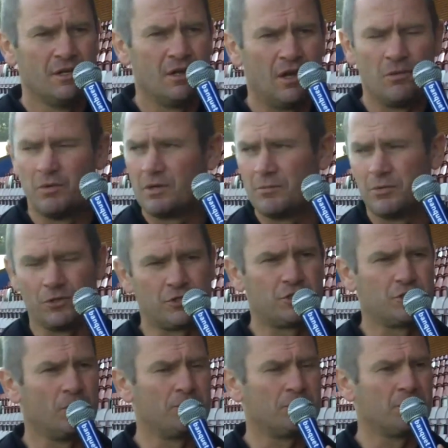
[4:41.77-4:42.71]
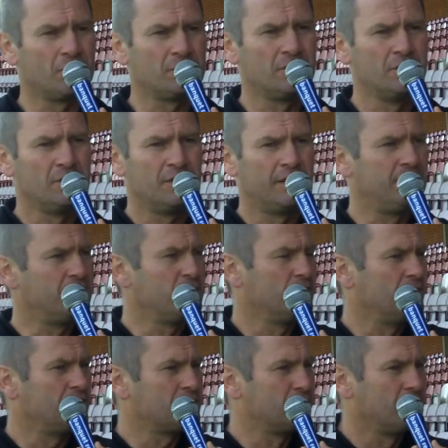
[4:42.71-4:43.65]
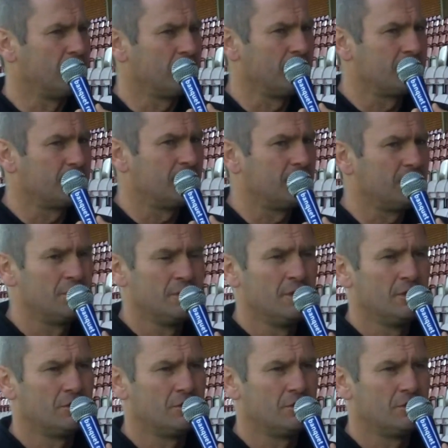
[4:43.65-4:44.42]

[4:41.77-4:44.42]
And we put subs on, and they don't listen to what you tell them.